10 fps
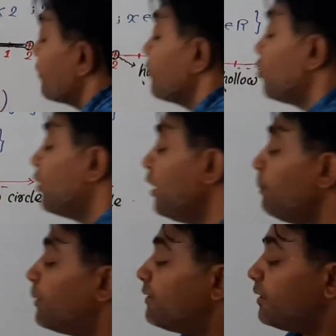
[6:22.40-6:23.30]
So
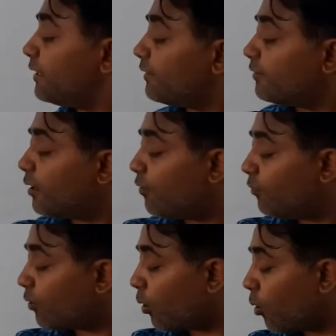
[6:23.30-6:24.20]
representation
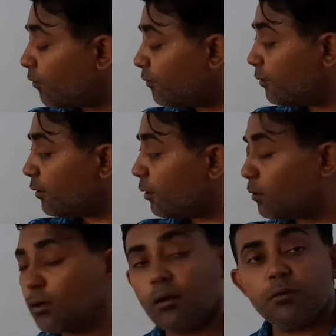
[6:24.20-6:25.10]
of closed
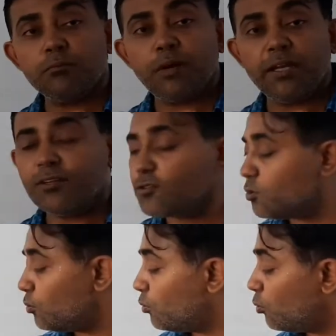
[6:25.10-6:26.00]
minus
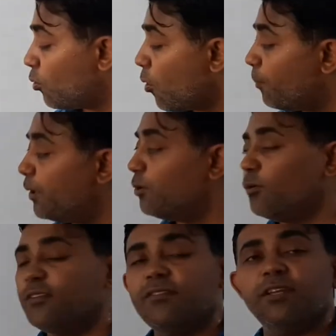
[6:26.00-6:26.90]
2 to open
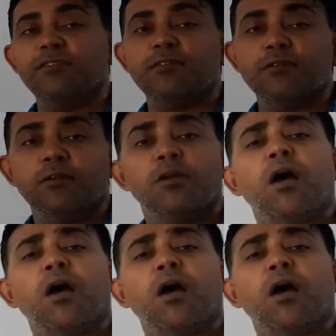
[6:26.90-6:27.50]
2 is this.